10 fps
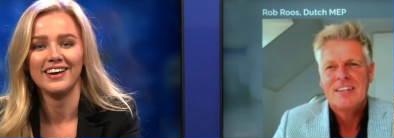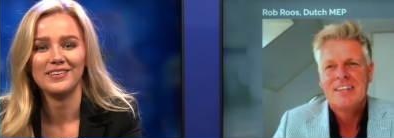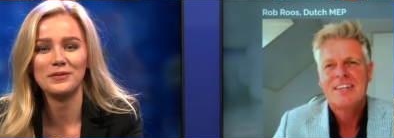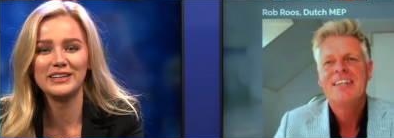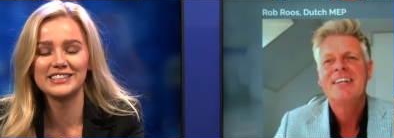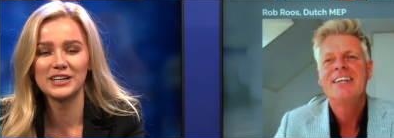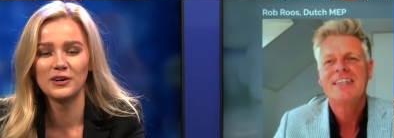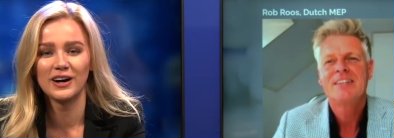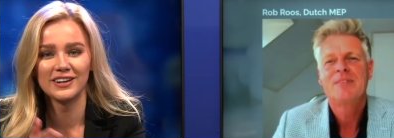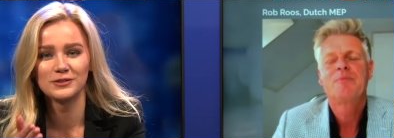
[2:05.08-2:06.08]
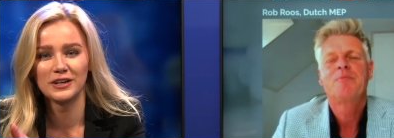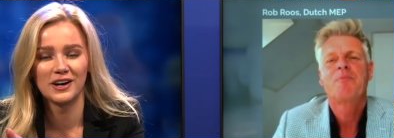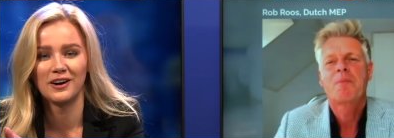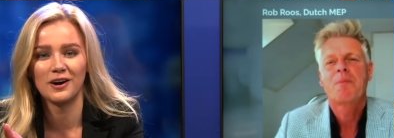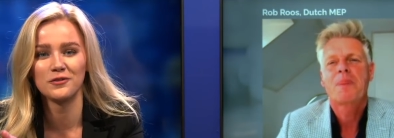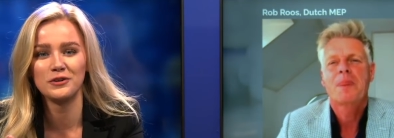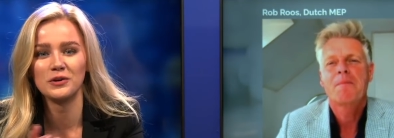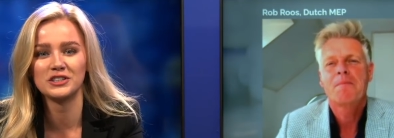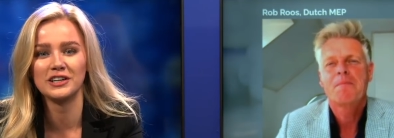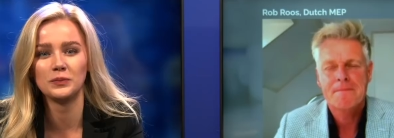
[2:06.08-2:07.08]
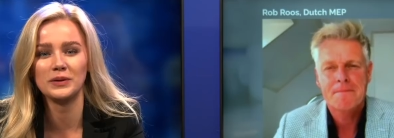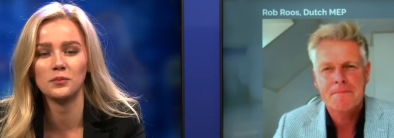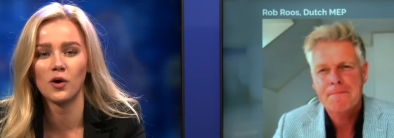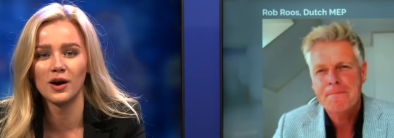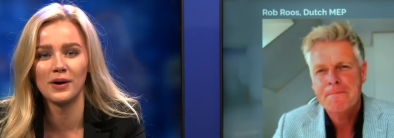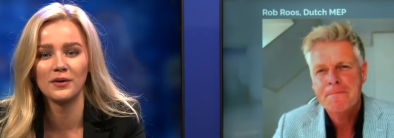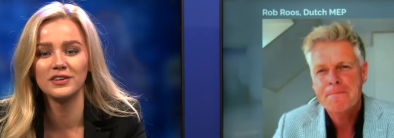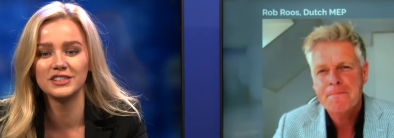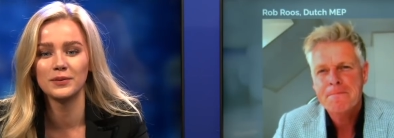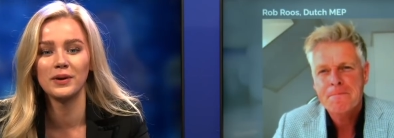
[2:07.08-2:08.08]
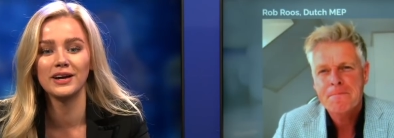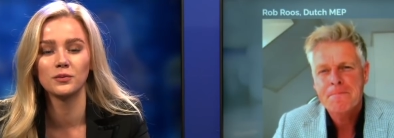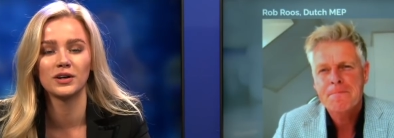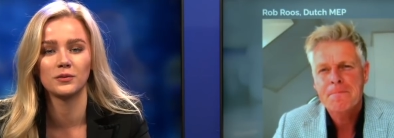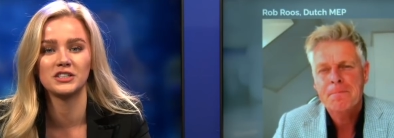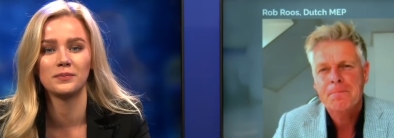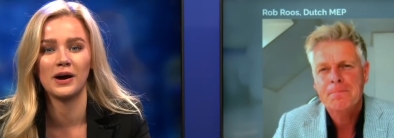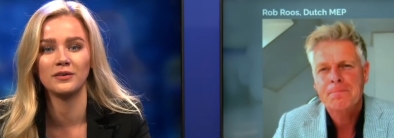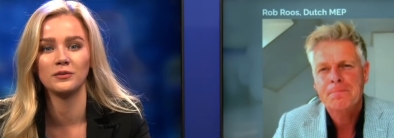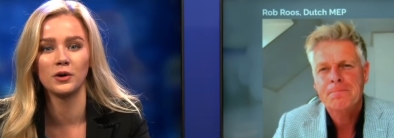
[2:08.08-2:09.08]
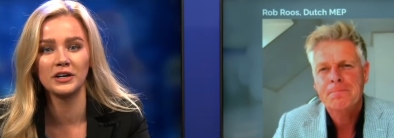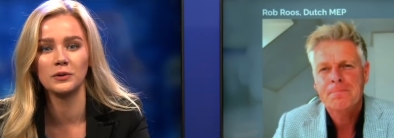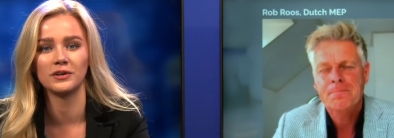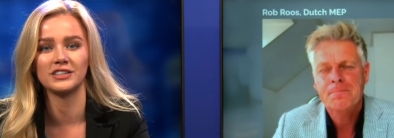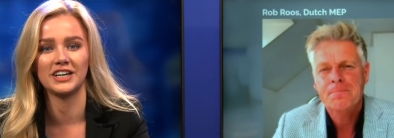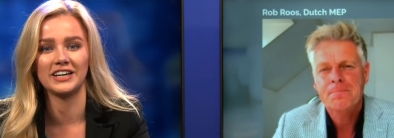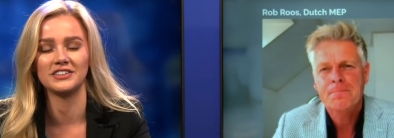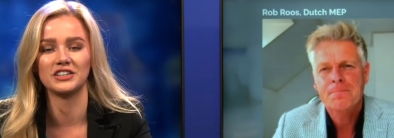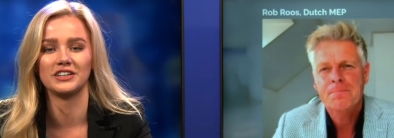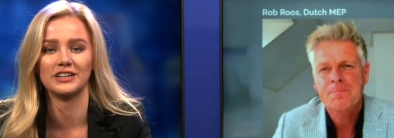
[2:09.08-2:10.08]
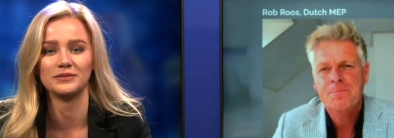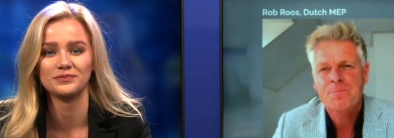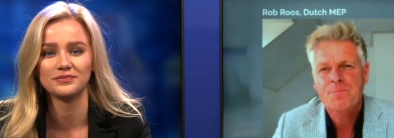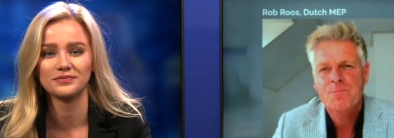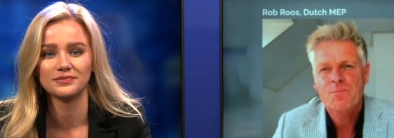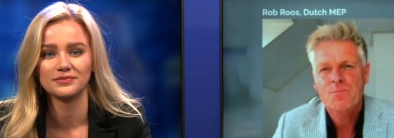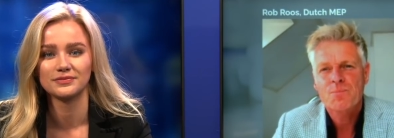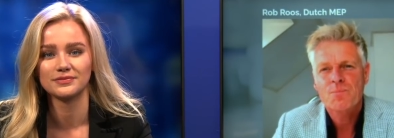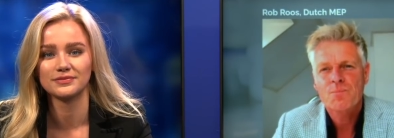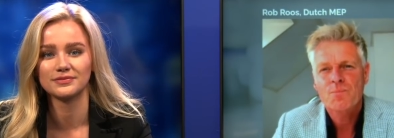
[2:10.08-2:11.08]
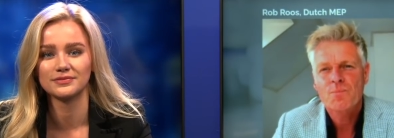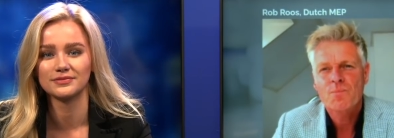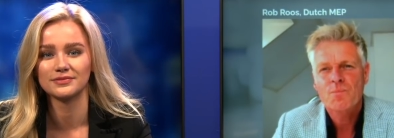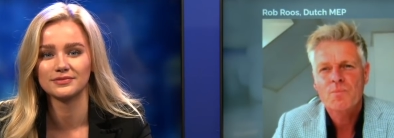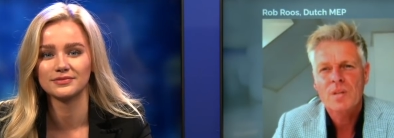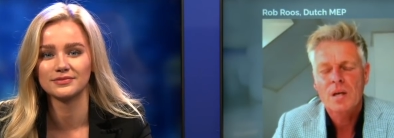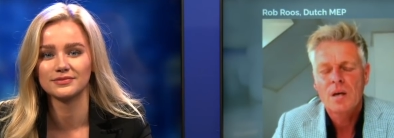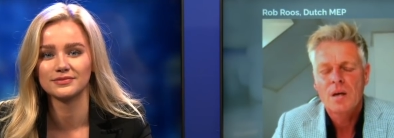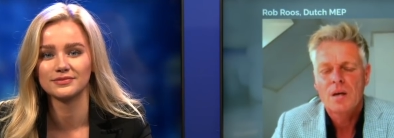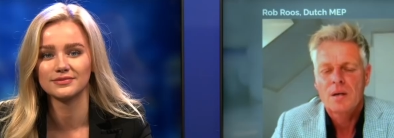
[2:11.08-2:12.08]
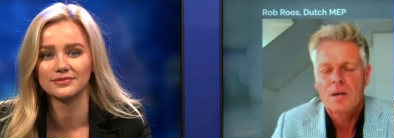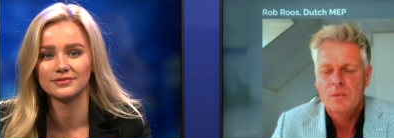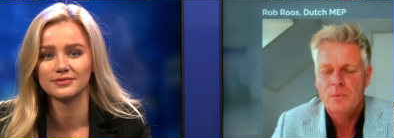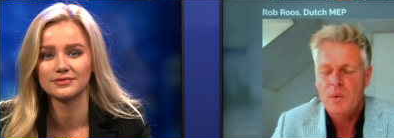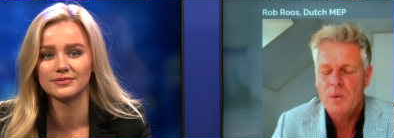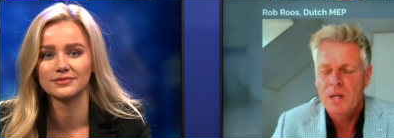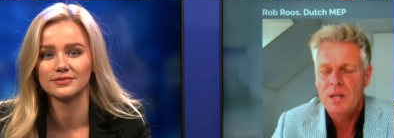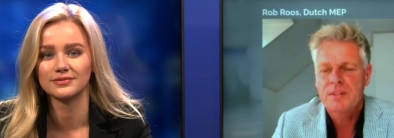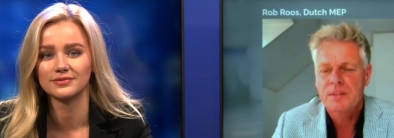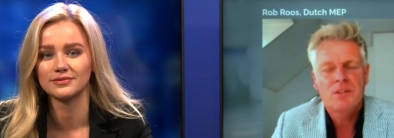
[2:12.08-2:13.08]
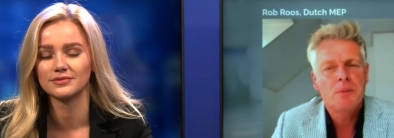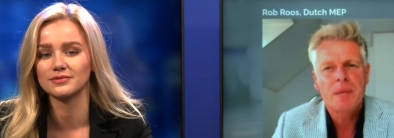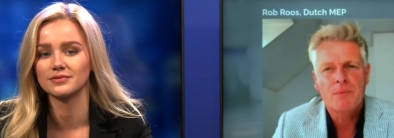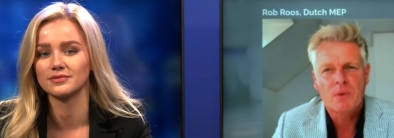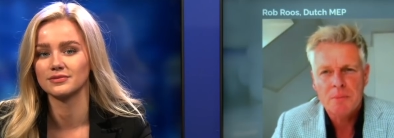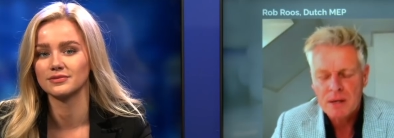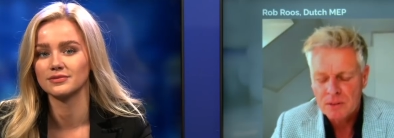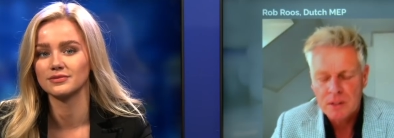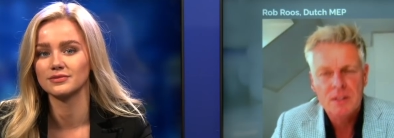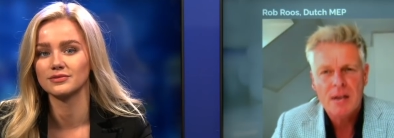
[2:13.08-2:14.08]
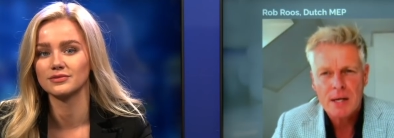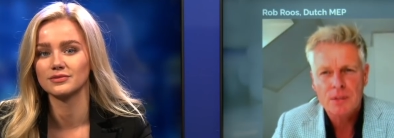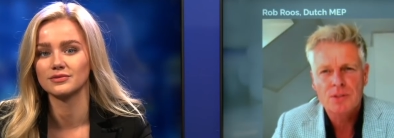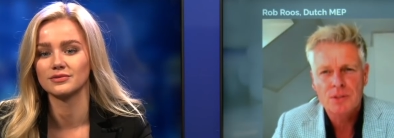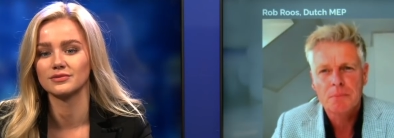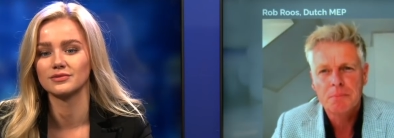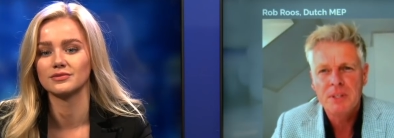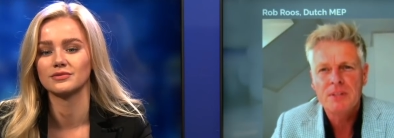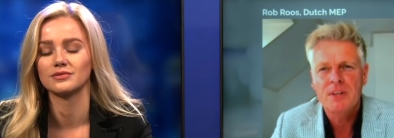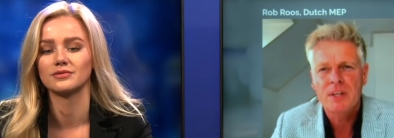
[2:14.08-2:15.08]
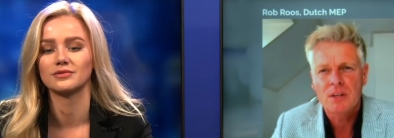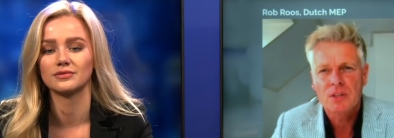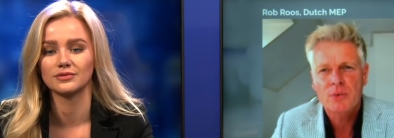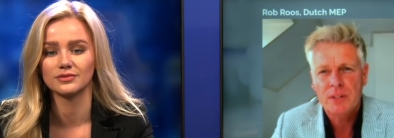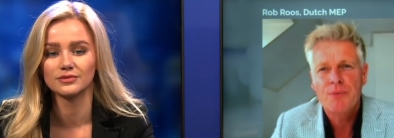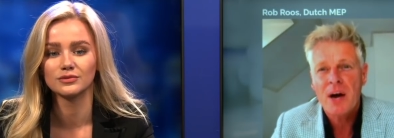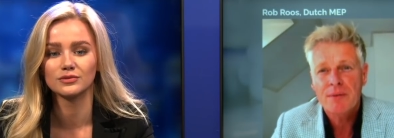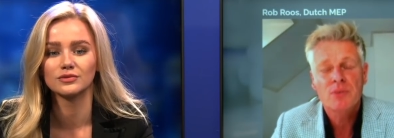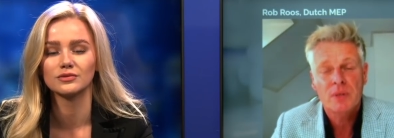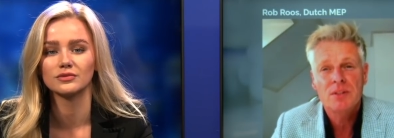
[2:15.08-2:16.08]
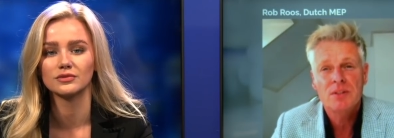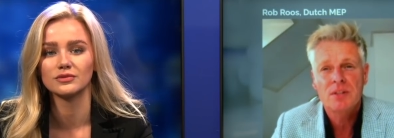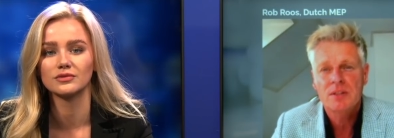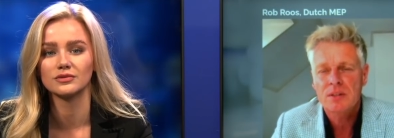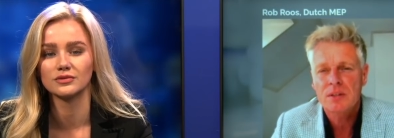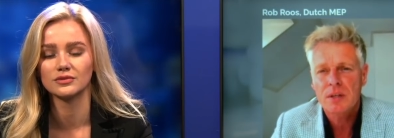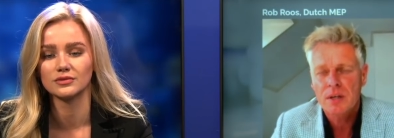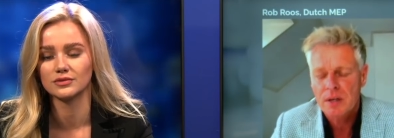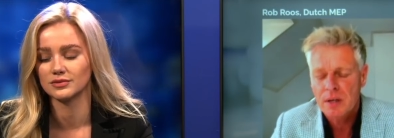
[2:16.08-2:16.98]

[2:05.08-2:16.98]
Speaker 1: Please tell us, uh, our viewers, a little bit more about this debate, what it was about, and what you were saying to her.
Speaker 2: Well, this debate was about uh, the council meeting on 25 and 26 uh, of April, but